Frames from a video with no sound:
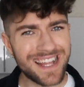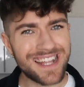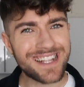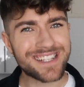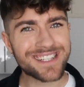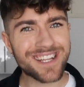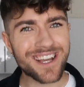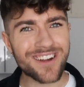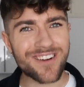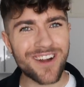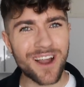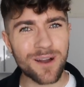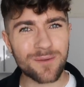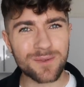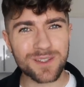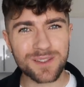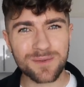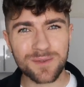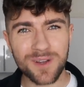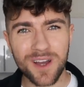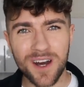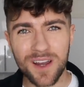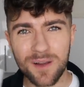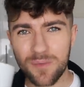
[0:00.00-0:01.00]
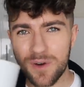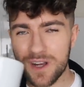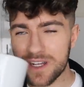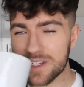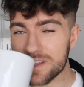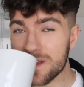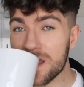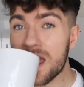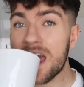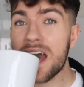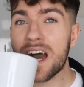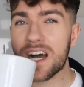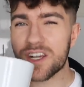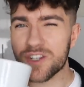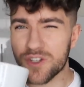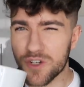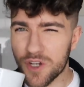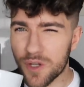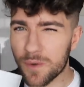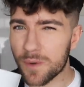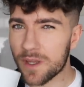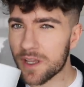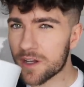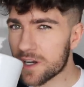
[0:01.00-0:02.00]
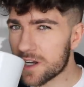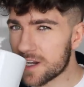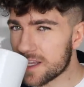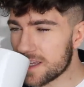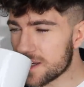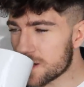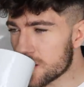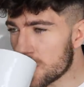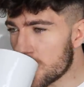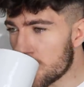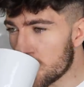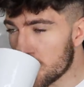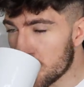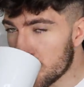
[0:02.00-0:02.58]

Let's get cracking with some garlic bread. I'll show you what you're gonna need.